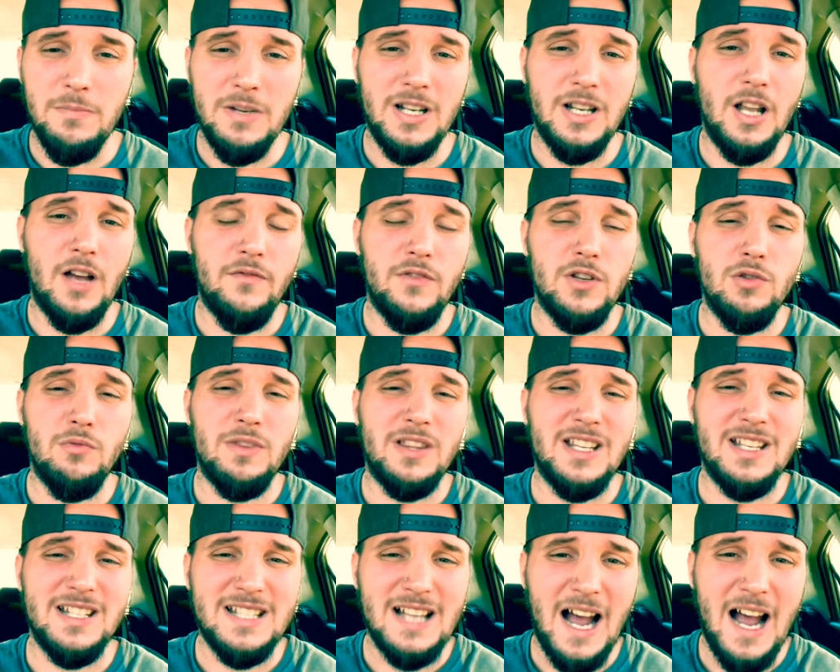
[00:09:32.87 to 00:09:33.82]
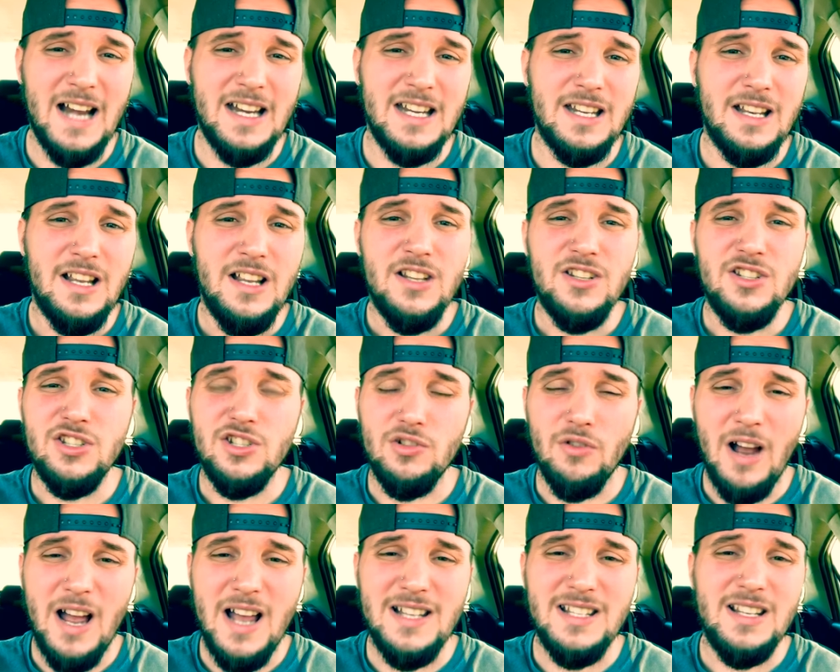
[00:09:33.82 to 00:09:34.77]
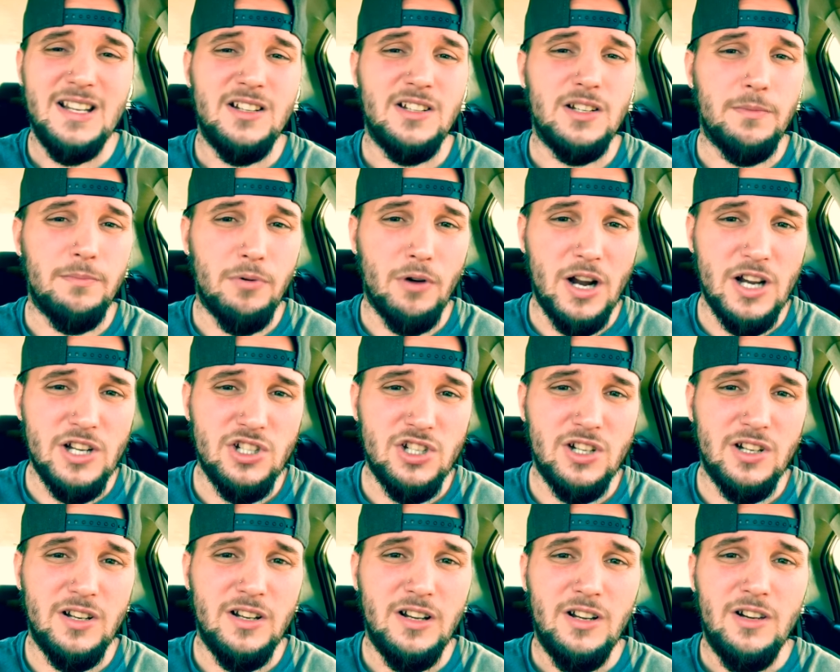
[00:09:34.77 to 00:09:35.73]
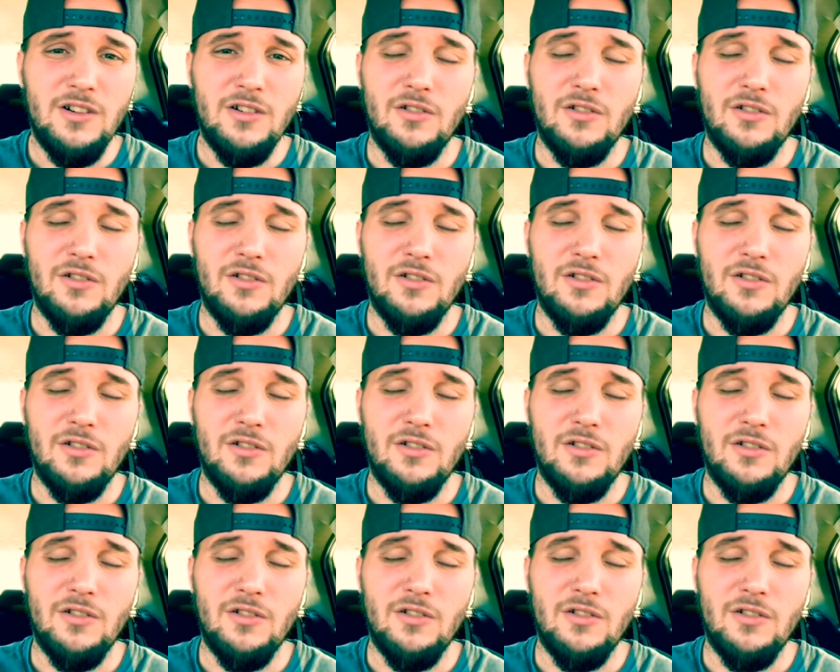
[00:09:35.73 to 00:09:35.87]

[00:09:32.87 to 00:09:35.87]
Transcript: Many of you with anxiety, stress, depression,